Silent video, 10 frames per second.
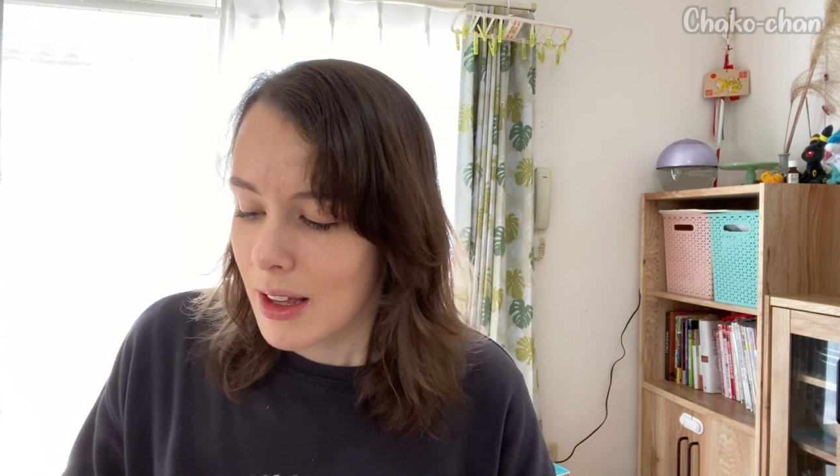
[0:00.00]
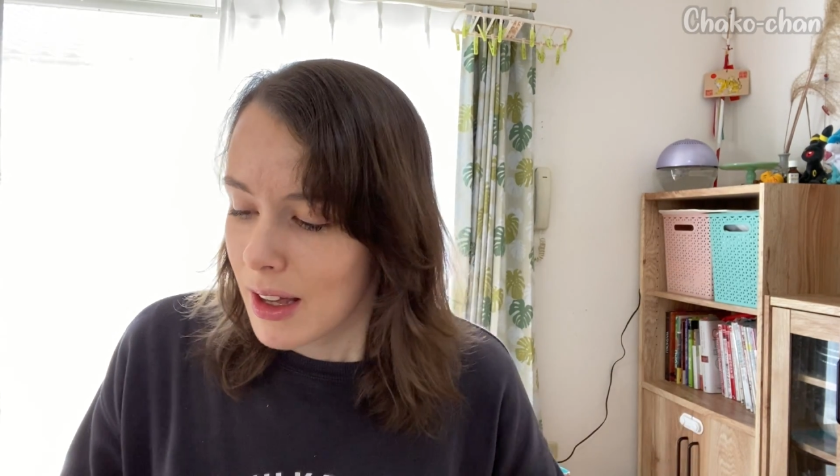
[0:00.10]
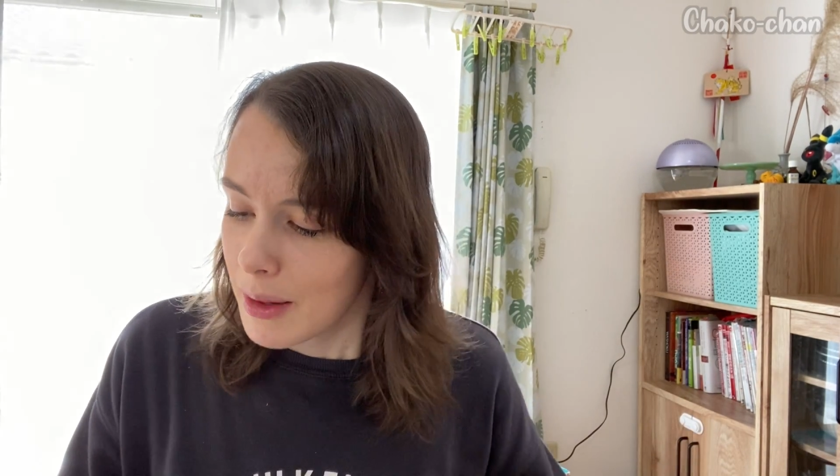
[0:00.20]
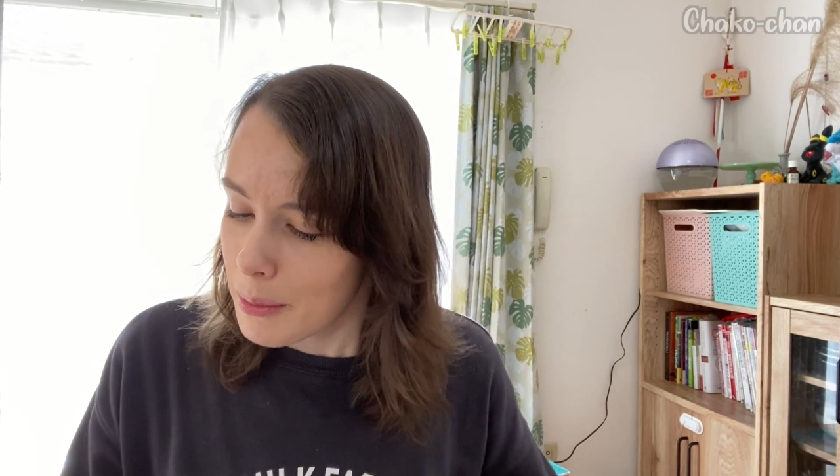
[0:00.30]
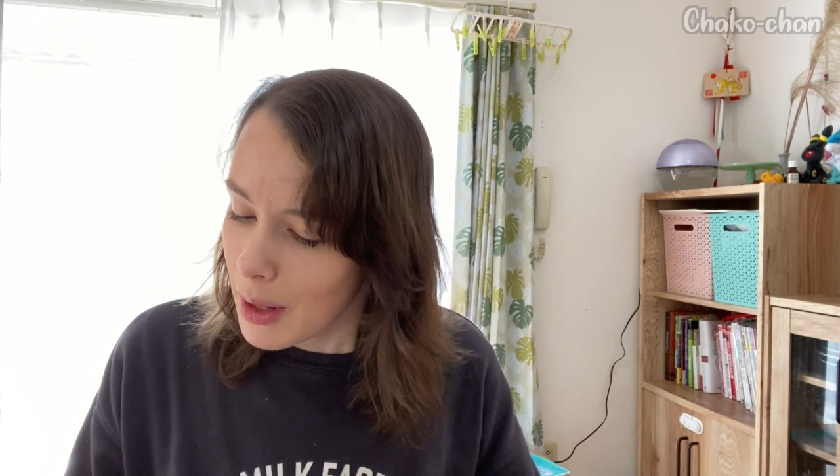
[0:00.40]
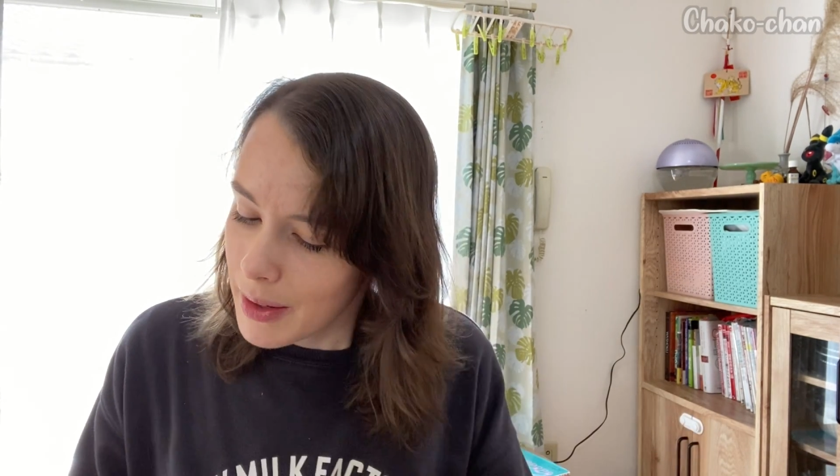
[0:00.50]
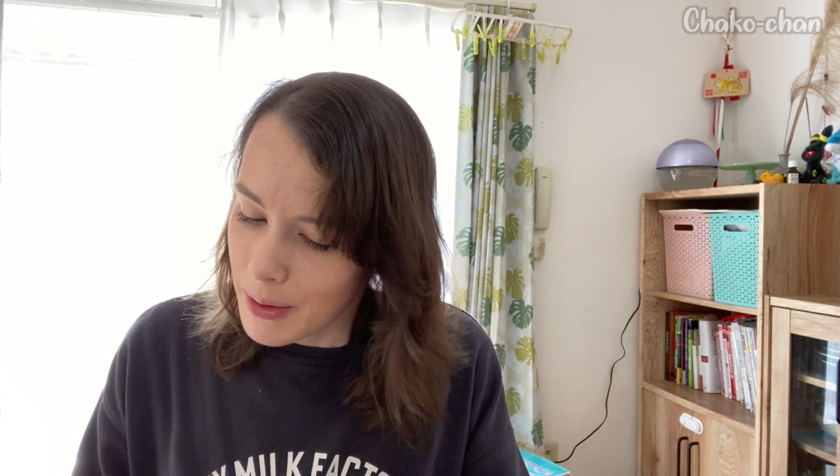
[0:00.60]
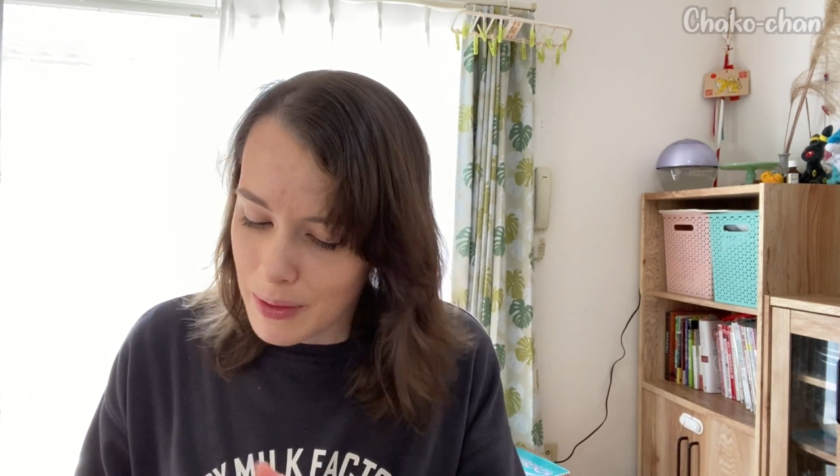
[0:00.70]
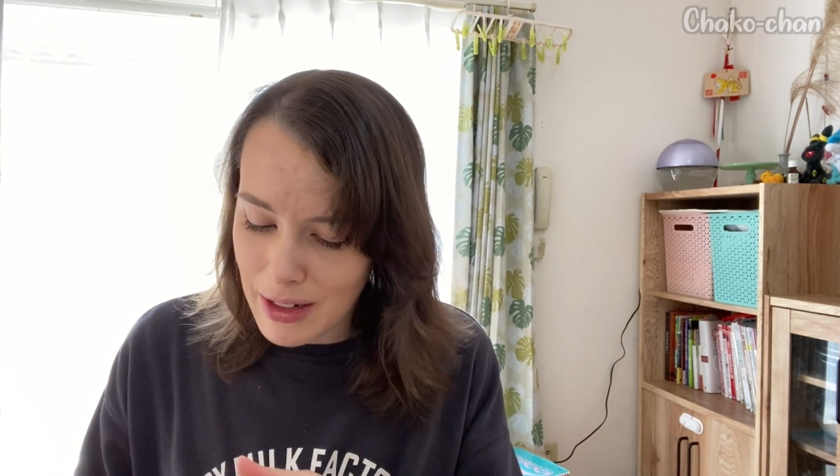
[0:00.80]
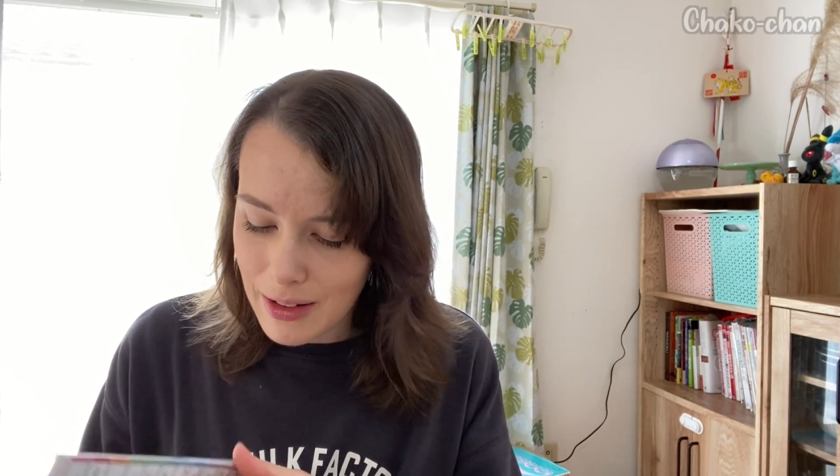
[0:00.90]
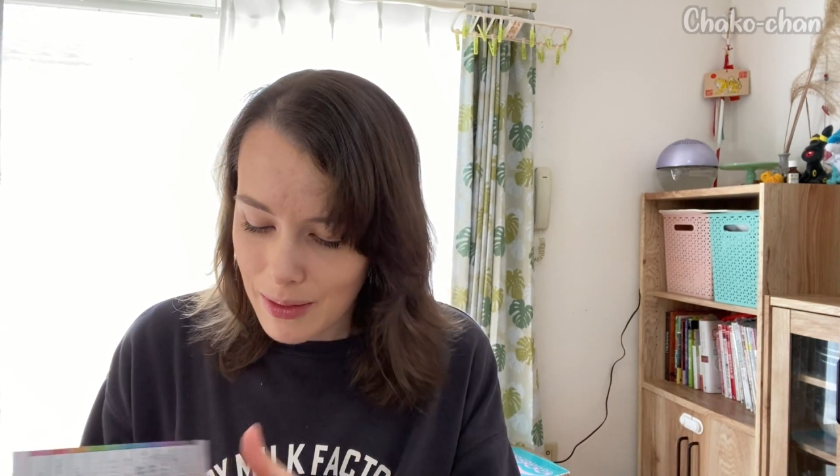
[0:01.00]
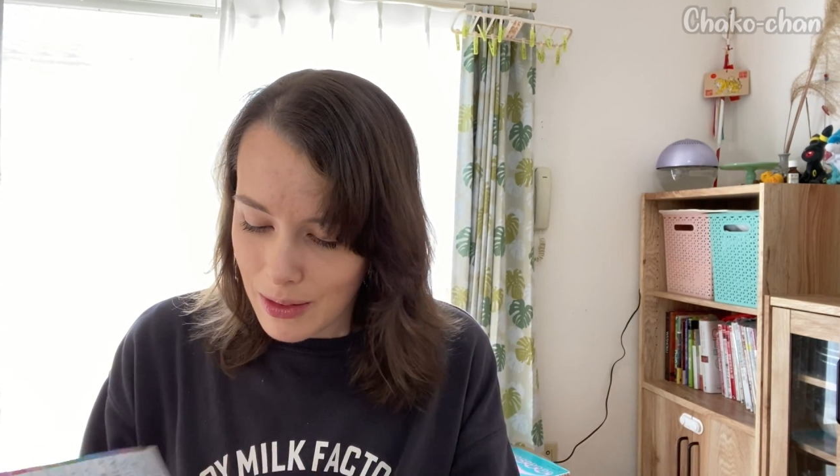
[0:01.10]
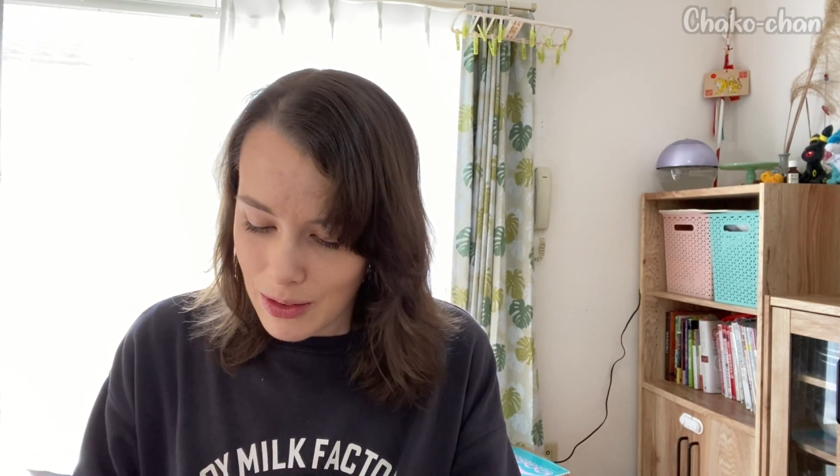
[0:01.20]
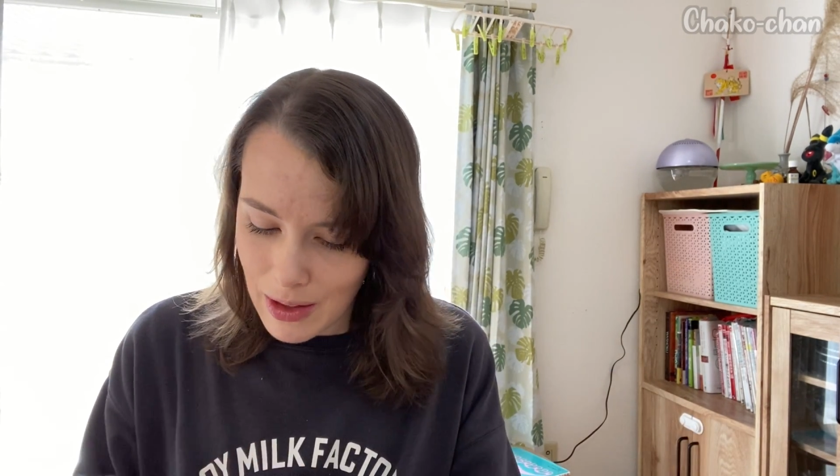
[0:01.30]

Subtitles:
I probably don't need to,